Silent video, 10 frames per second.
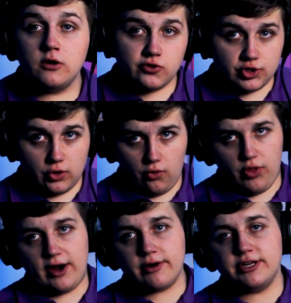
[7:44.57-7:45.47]
So
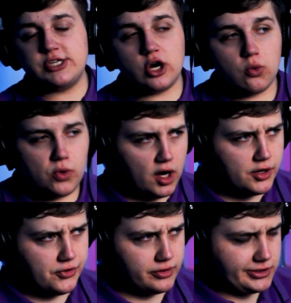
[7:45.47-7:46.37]
there is our
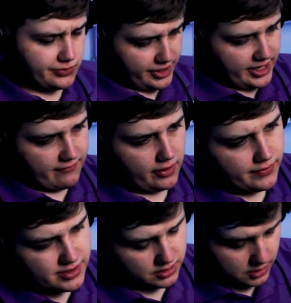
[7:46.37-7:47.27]
raw noise we have
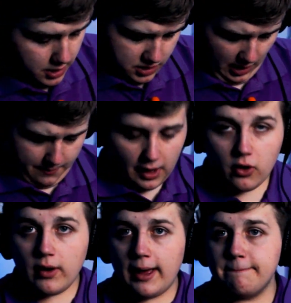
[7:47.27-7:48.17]
on this. Now I'm going
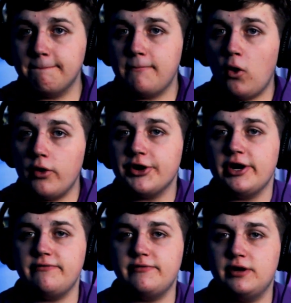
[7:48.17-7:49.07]
to go ahead and pull it
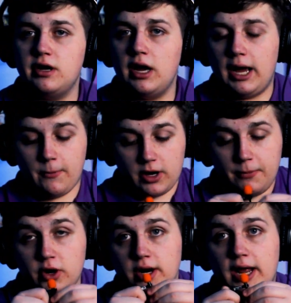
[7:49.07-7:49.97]
off, and we're going to
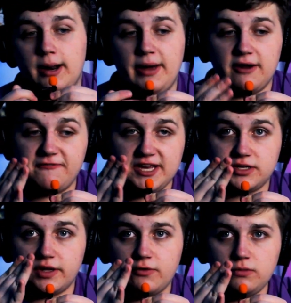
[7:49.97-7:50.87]
put it at about a
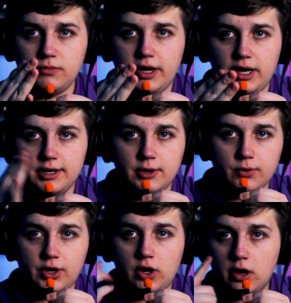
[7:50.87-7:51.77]
face level, and here
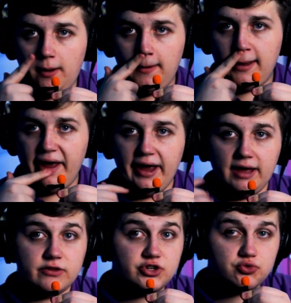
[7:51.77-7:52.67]
we are.
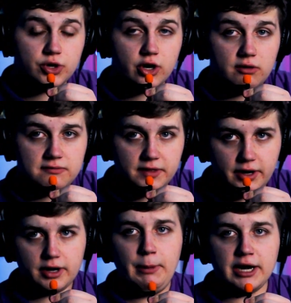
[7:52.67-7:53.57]
And this is running off of the
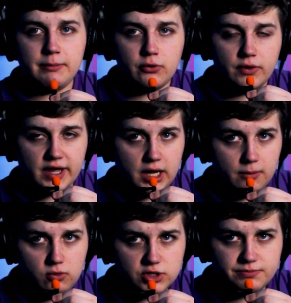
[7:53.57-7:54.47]
automatic mode on the
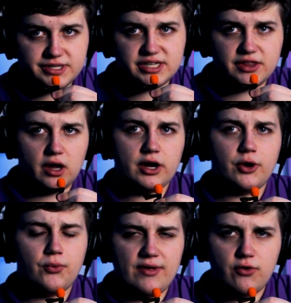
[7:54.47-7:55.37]
camera, which means that the
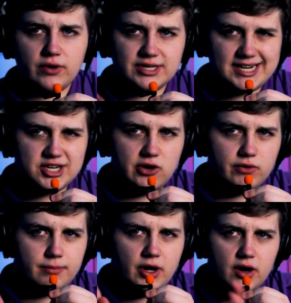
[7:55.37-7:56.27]
audio level is actually
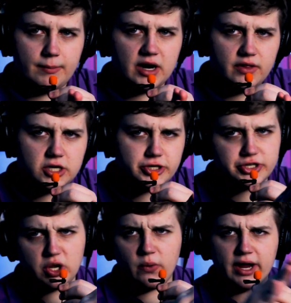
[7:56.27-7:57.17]
going to be automatically
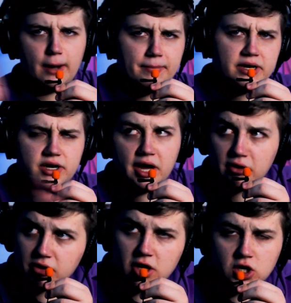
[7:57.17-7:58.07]
adjusting, going up and
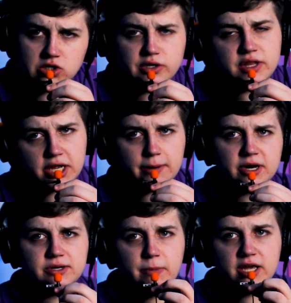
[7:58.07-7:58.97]
down, so that the camera
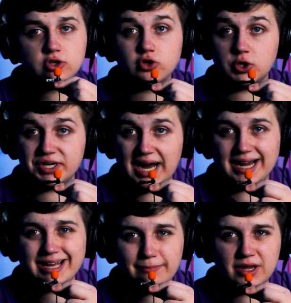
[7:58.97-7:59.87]
can make it so you're
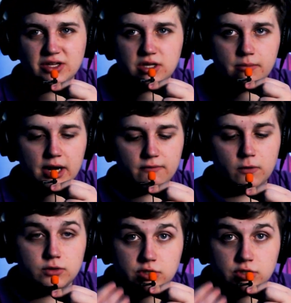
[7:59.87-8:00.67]
not clipping into the microphone.